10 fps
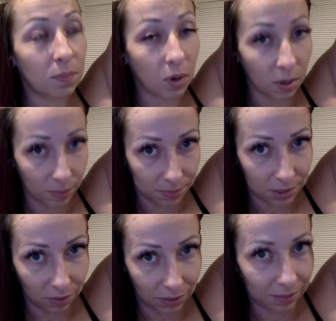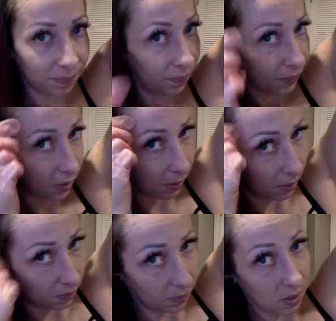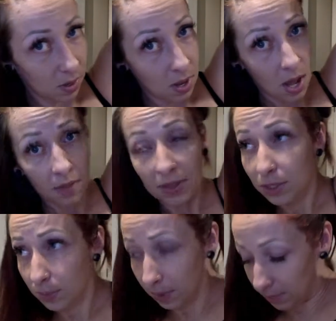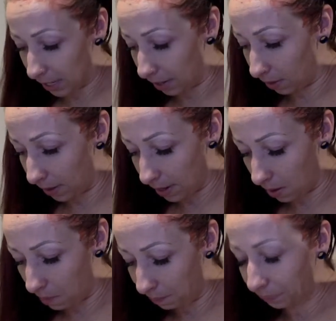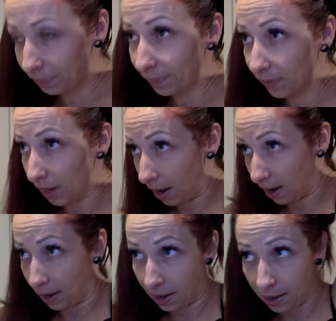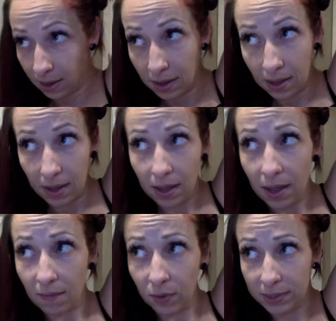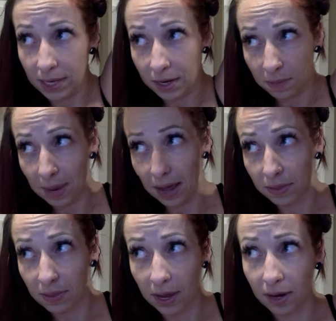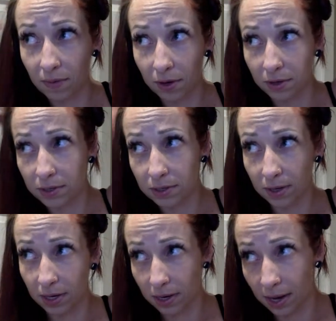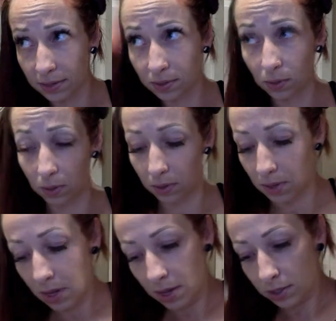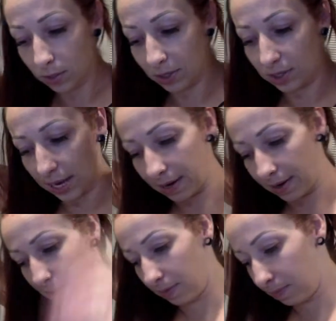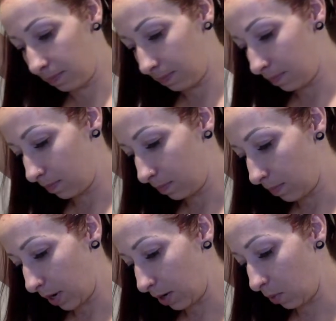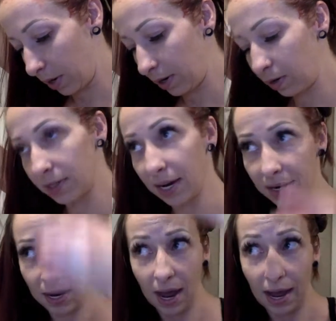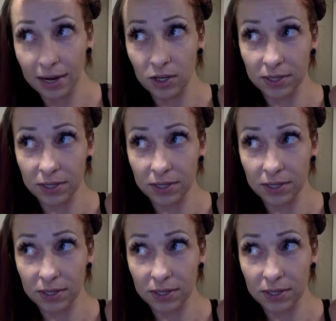problem solving. There we go. That's what I'm taking right now. I have always hated math. I never understood it in high school, so I just hated it. I didn't want to understand it. I